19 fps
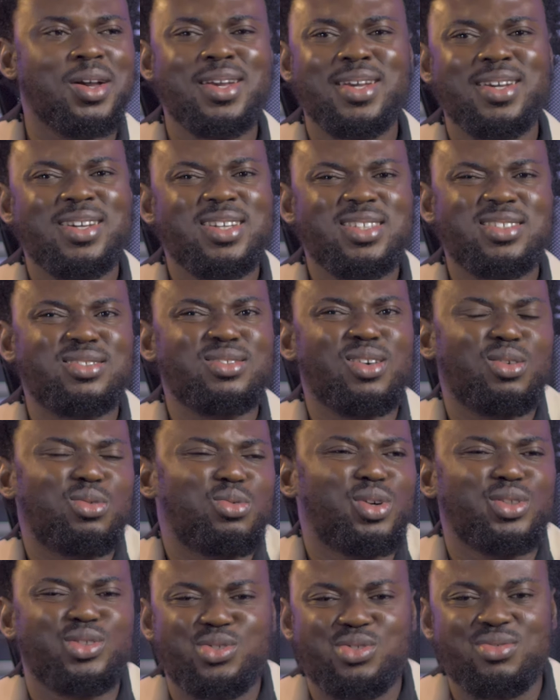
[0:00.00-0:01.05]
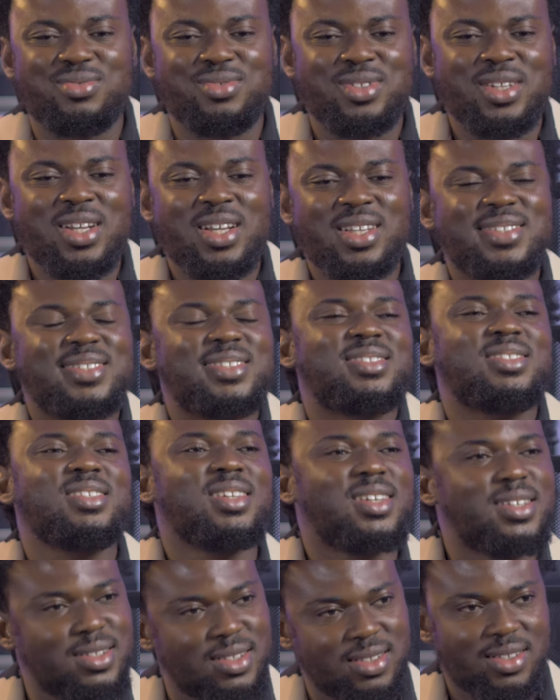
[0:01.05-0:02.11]
But it's not going to
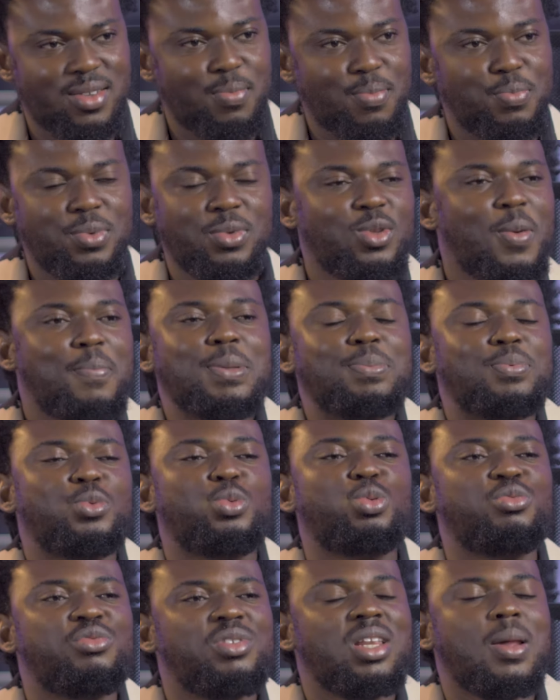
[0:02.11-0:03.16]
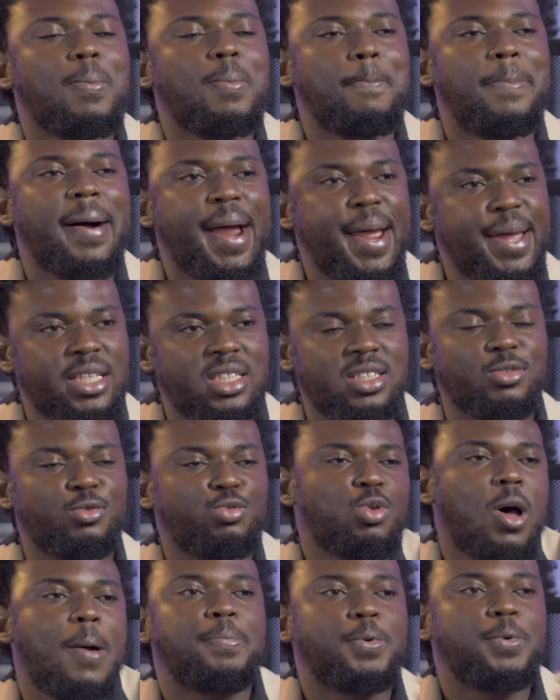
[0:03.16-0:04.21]
stick. People will really buy
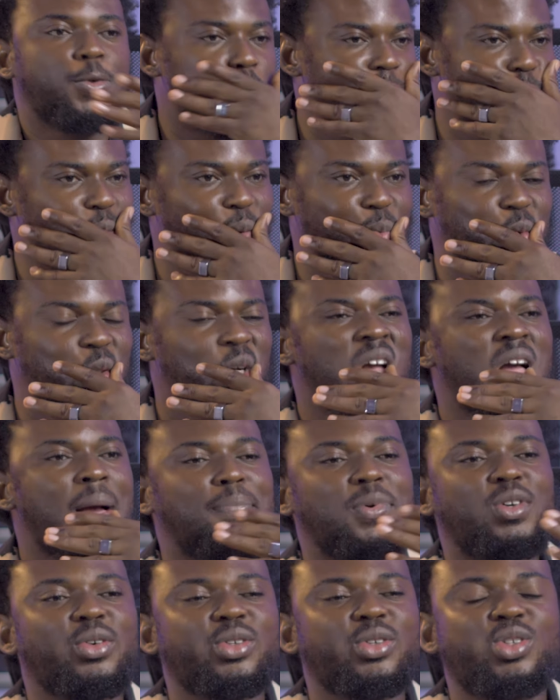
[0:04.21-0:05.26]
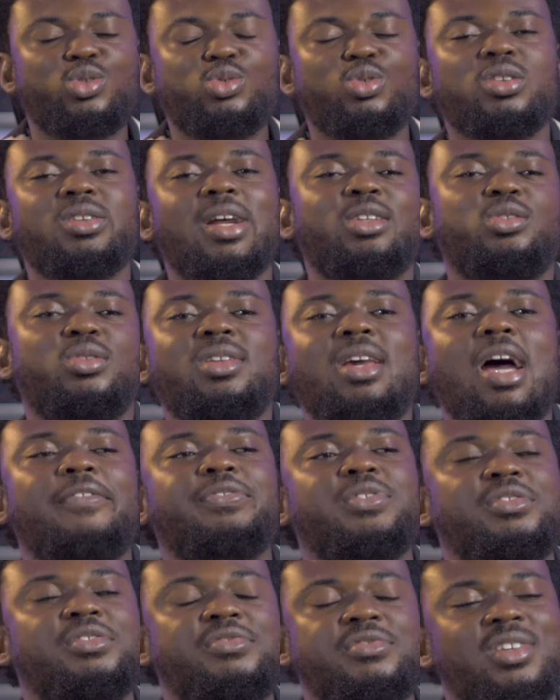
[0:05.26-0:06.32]
it. It will appeal to people because you don't
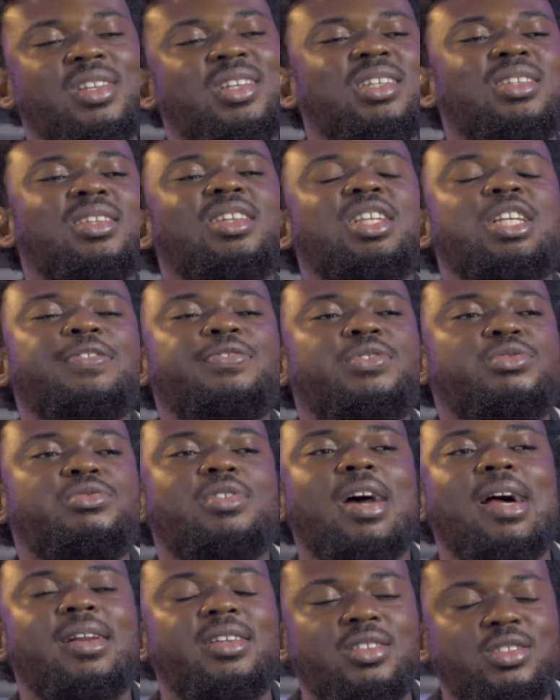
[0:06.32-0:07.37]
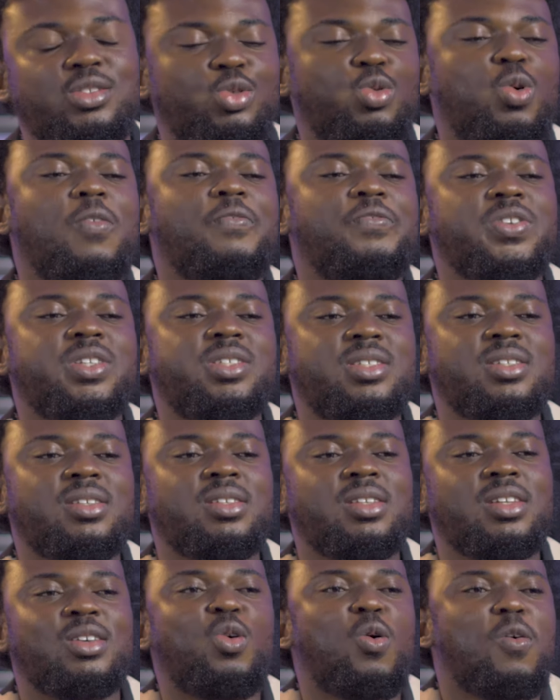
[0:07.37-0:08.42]
actually have the, the lived reality to
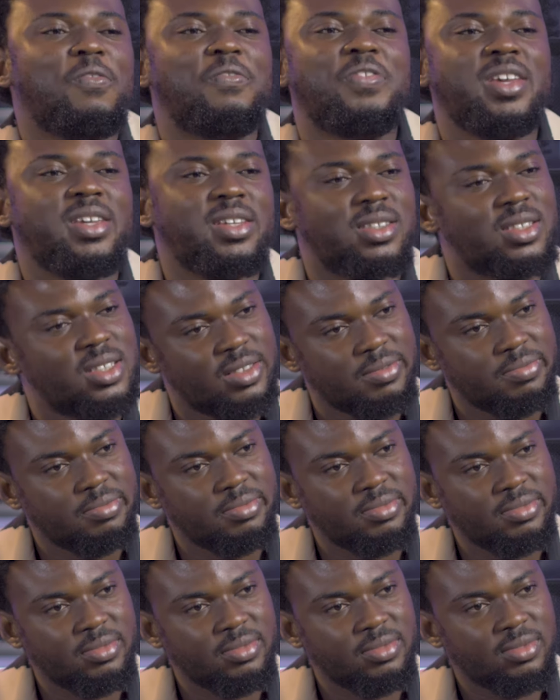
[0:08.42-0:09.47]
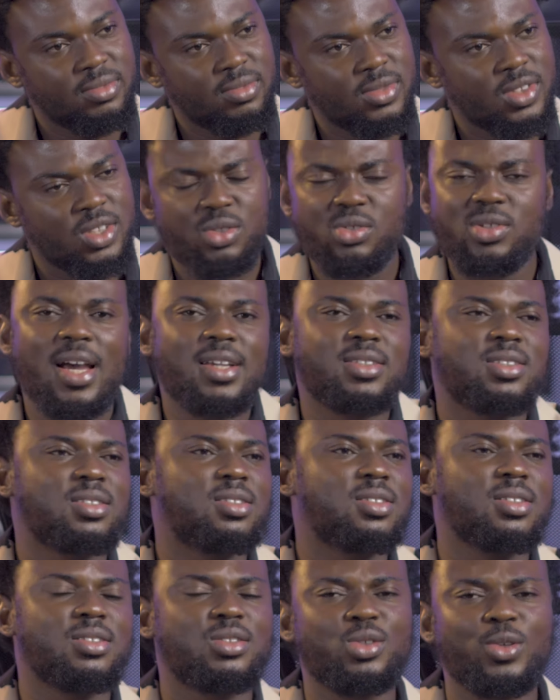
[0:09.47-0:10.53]
convincingly convey it. So
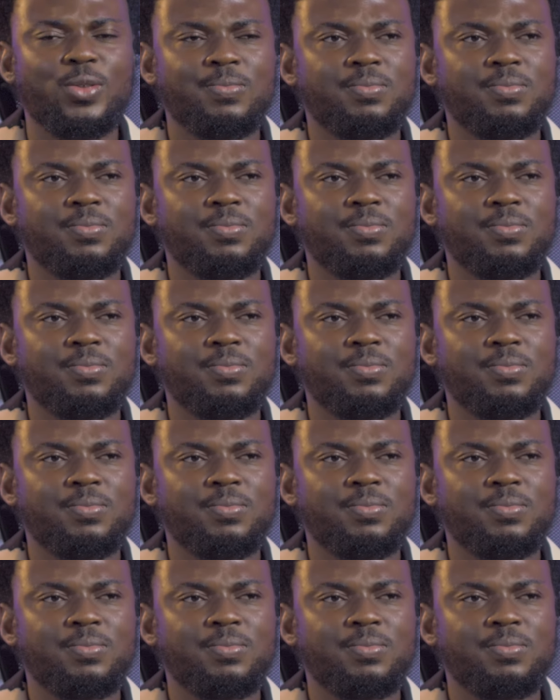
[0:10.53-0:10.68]
that's the thing.